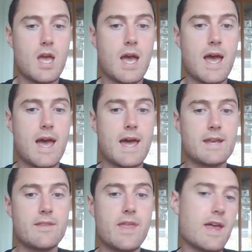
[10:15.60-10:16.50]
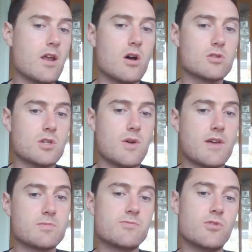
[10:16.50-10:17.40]
And then also have
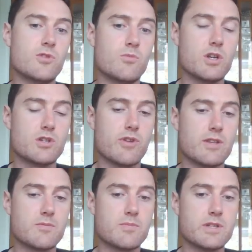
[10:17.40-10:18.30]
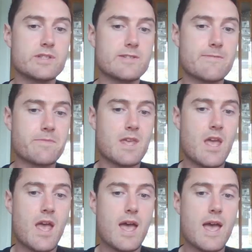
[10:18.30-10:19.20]
some fun while you create them, please.
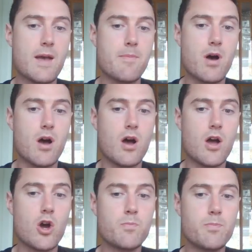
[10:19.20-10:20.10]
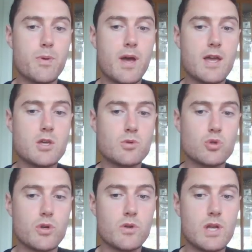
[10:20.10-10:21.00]
I hope you enjoy
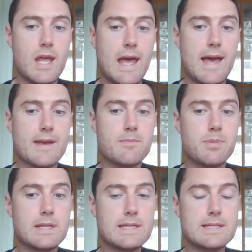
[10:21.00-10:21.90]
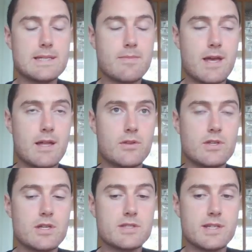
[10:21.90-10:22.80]
doing it, and please email the Year
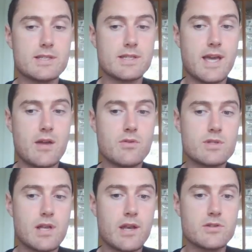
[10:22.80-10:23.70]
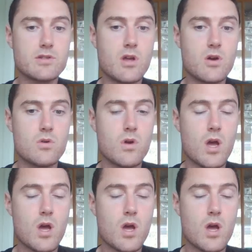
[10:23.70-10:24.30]
6 account to let us know